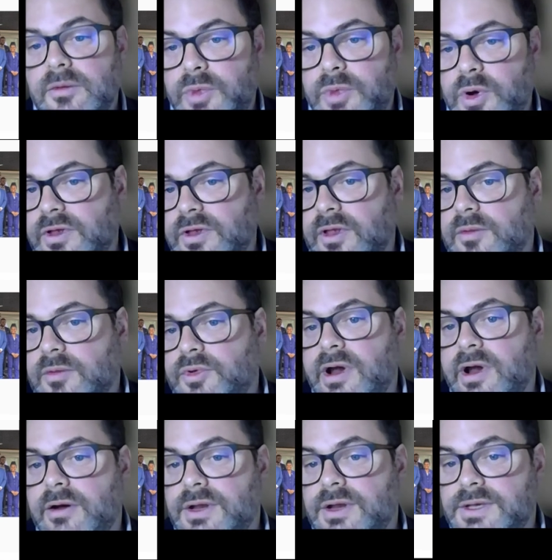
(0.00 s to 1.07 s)
both on the
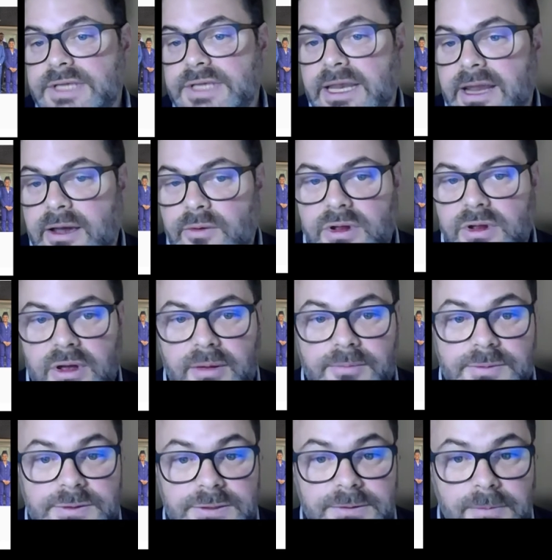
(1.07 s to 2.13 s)
priorities and
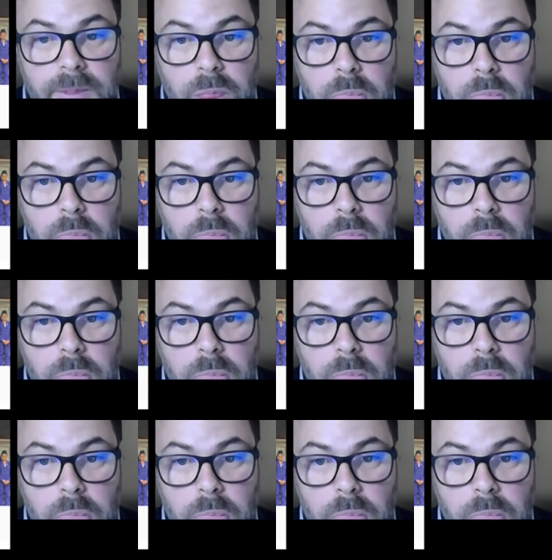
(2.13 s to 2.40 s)
outcomes.